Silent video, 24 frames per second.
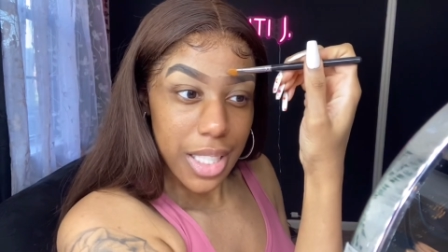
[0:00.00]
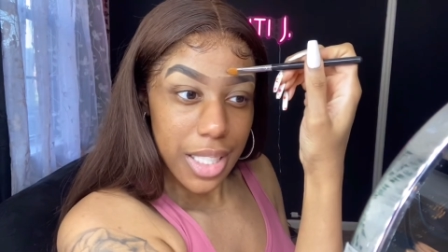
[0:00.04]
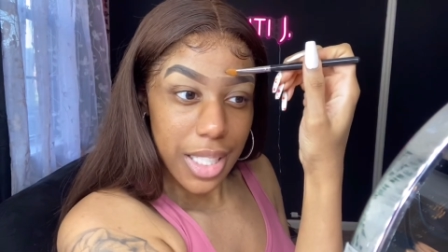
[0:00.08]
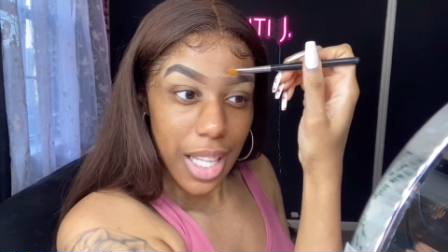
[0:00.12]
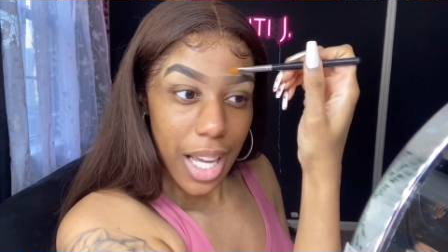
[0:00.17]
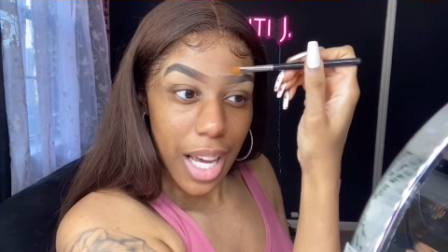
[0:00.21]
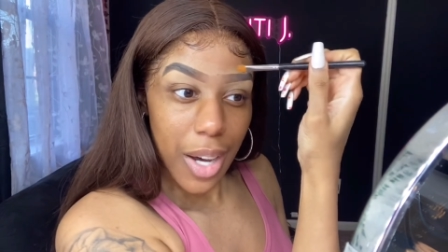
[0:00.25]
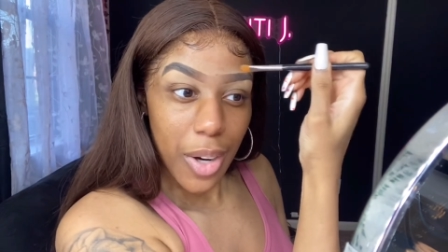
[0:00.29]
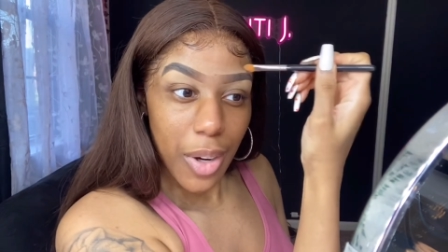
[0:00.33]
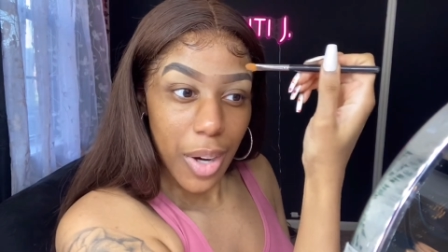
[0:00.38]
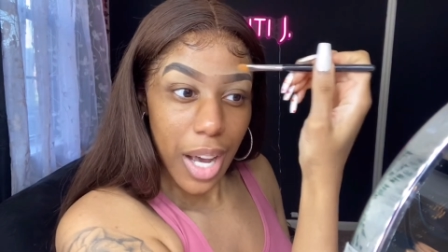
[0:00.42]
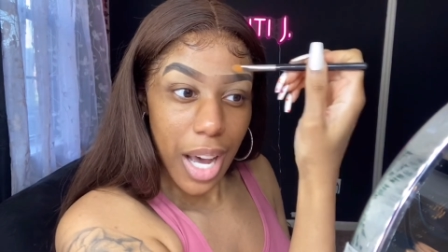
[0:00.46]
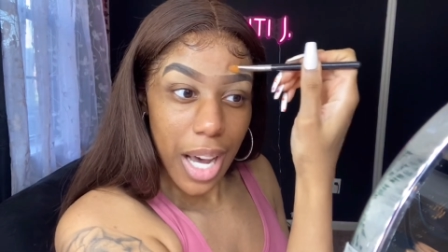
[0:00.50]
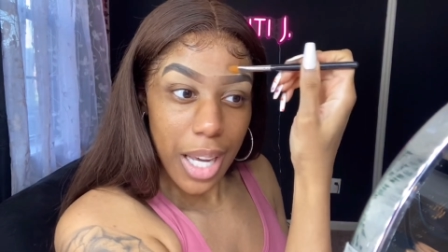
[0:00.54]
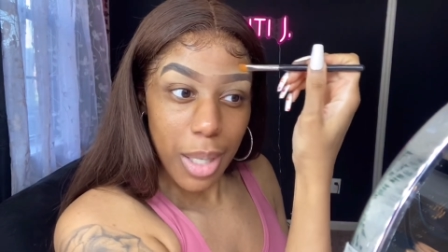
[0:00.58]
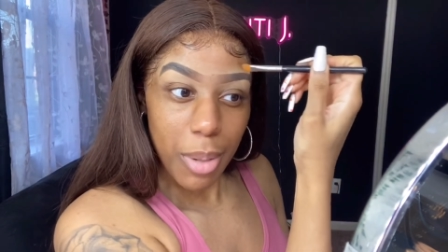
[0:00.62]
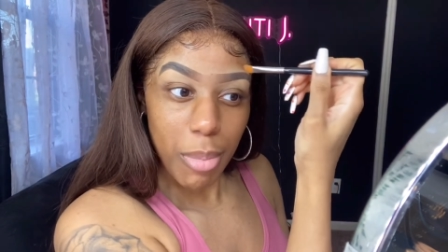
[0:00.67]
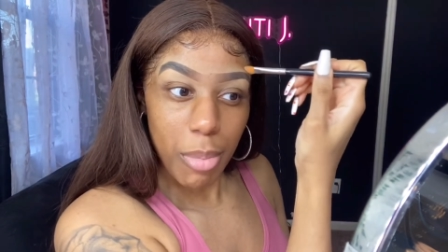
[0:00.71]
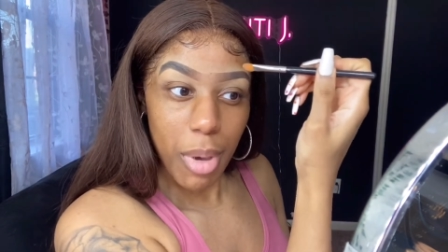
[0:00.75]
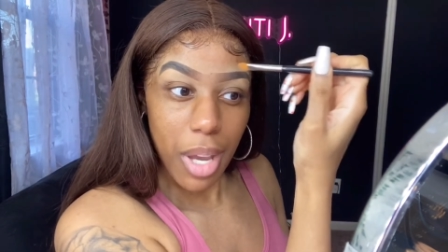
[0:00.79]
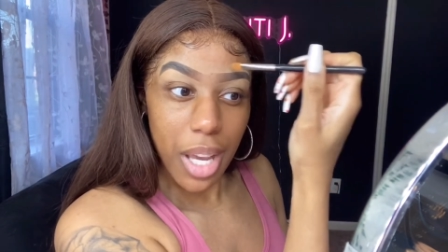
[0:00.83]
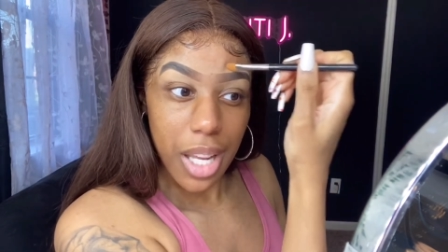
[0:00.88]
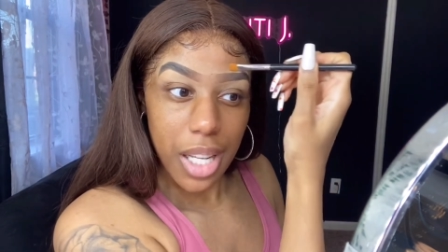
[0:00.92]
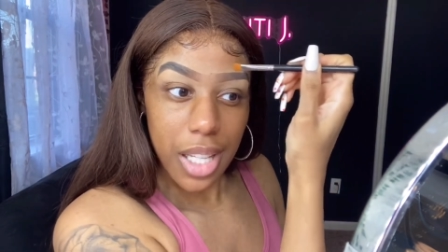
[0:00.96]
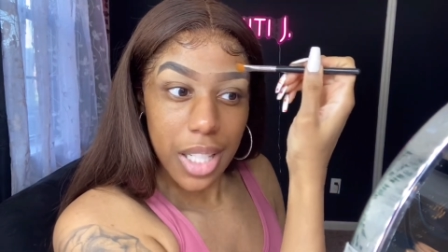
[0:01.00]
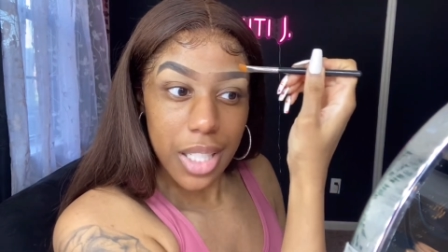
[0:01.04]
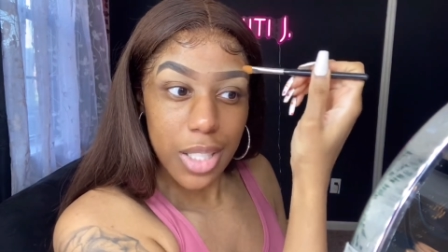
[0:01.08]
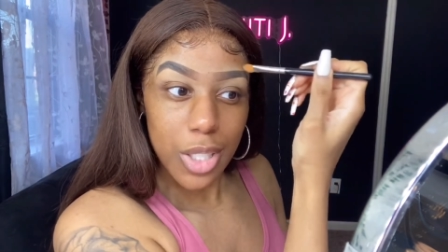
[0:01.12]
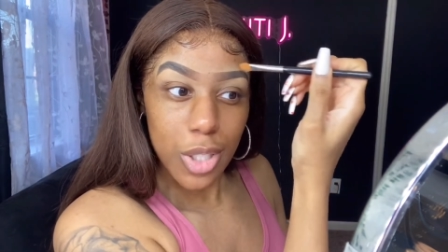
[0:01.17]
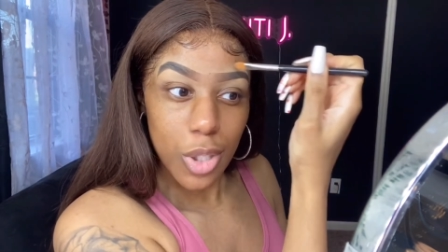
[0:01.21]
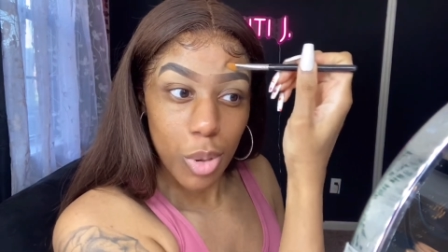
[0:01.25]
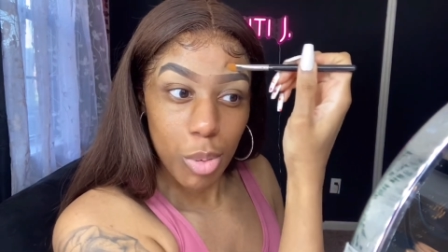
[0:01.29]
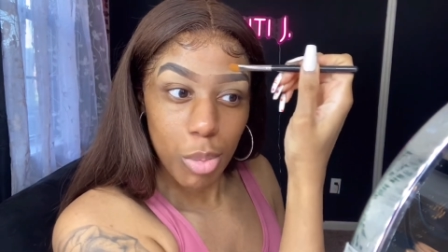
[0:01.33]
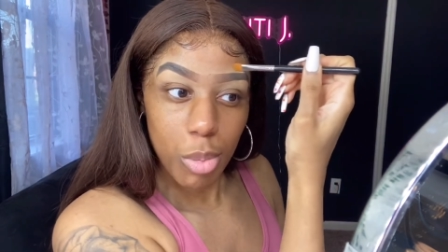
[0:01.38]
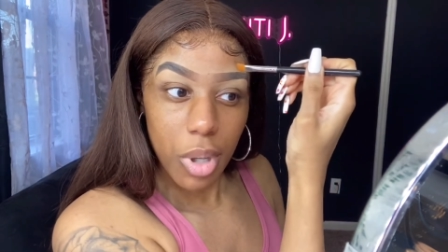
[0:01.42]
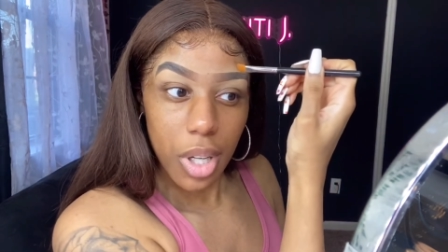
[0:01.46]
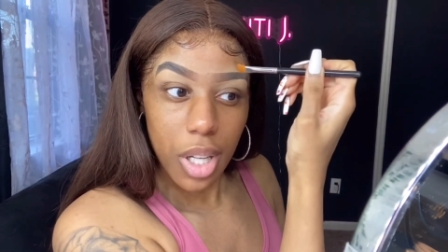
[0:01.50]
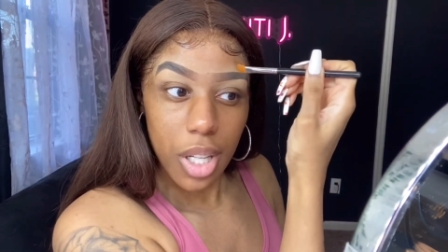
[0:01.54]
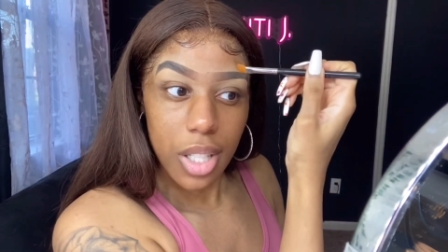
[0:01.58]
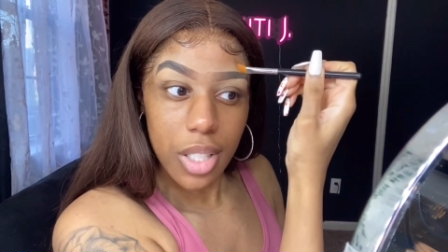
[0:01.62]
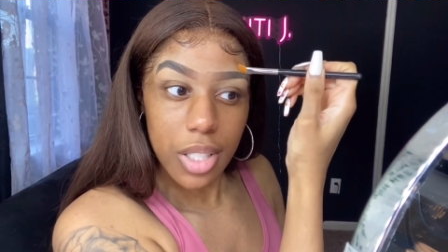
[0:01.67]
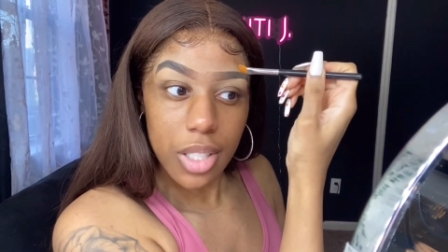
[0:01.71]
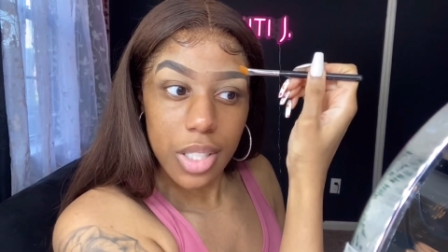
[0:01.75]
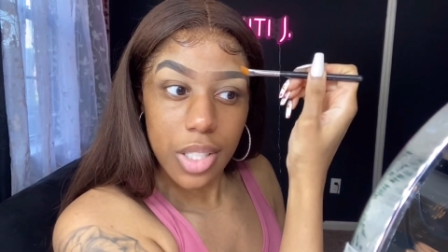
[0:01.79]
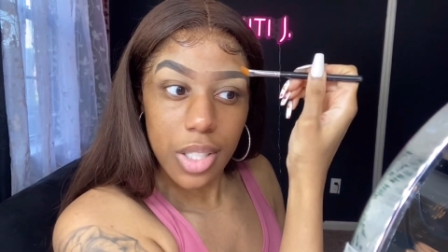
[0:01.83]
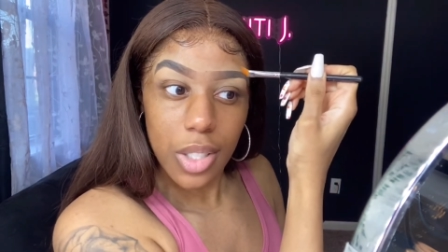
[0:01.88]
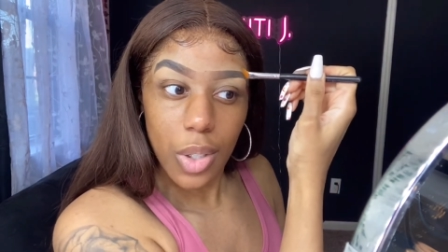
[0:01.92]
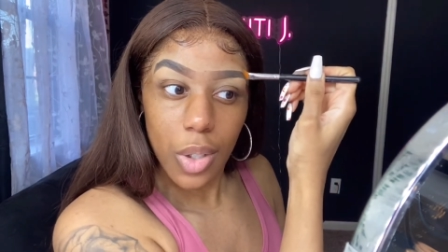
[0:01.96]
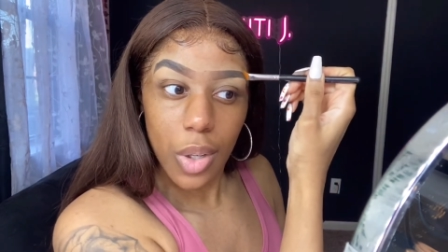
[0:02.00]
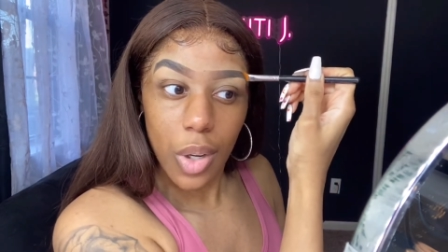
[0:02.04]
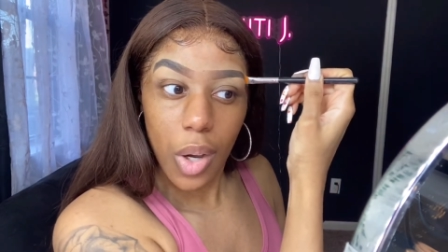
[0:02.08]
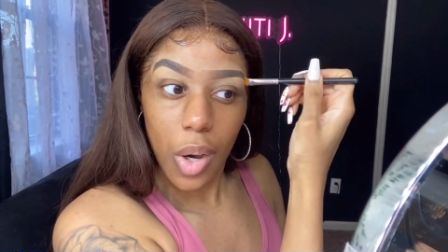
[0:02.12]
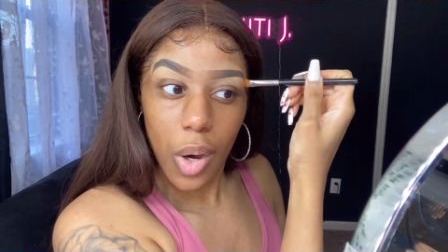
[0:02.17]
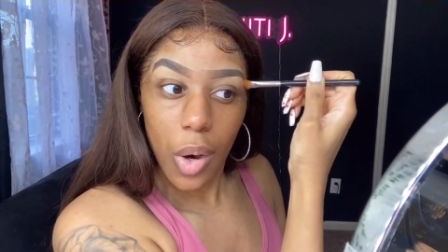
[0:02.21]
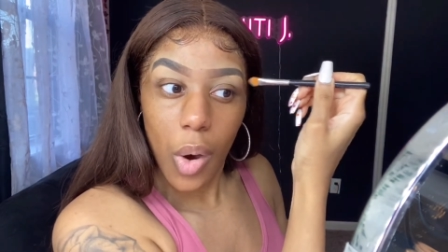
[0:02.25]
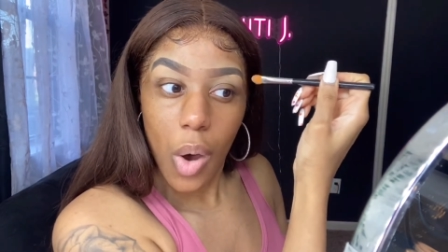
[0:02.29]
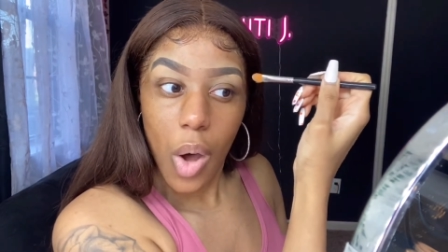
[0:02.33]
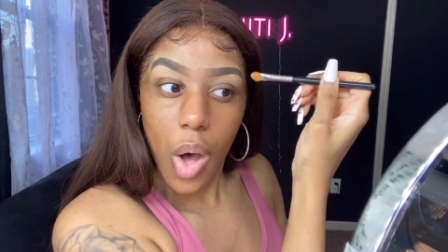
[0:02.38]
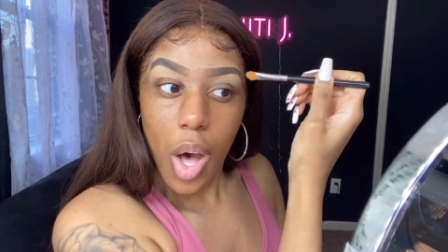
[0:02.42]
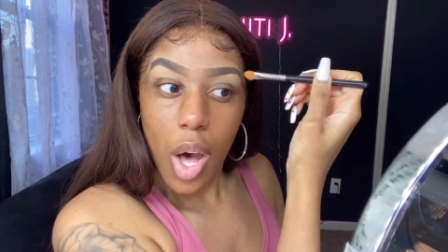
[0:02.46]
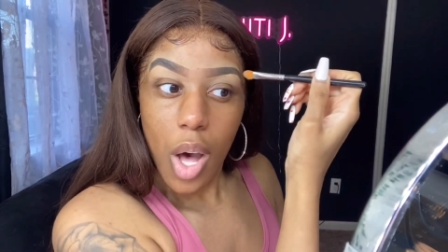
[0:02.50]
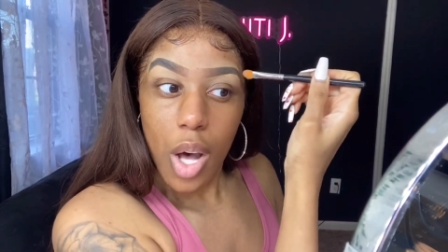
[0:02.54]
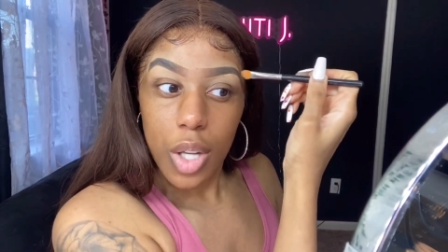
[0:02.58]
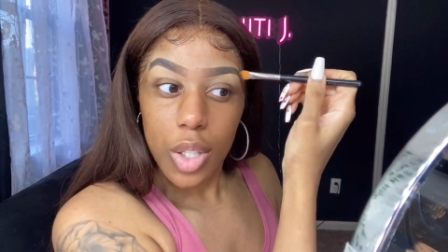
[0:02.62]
It's like, okay, I done made it two months, you know?